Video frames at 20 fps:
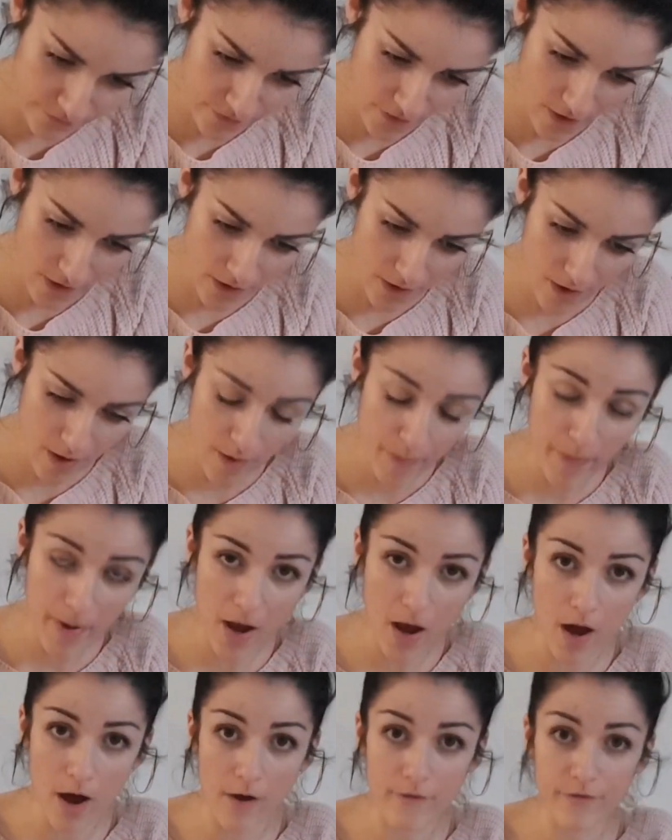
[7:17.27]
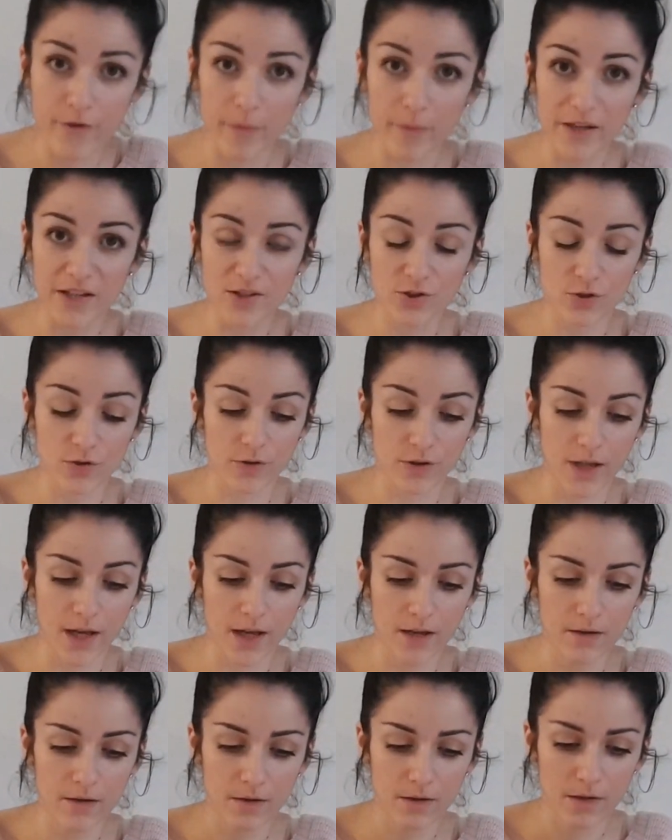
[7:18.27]
far apart from each
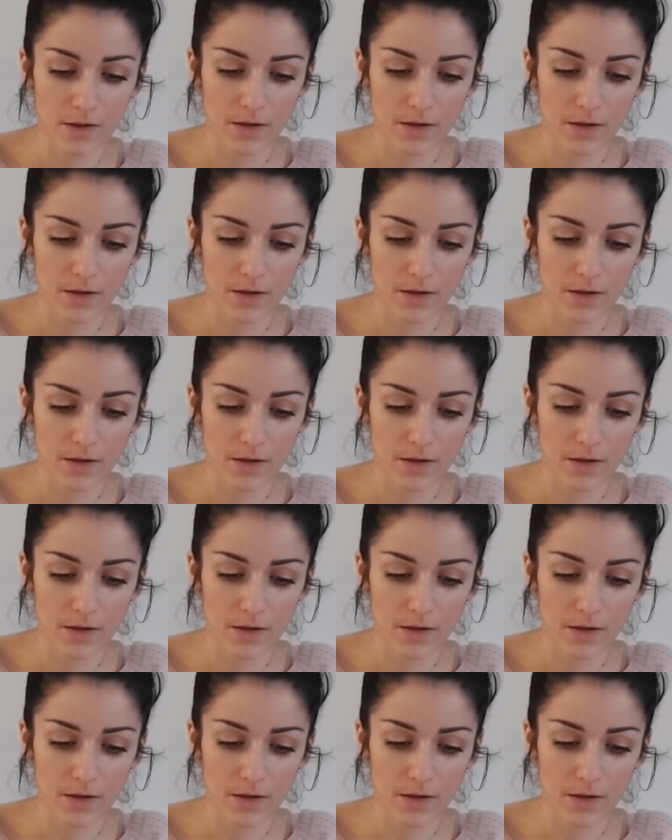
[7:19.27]
other.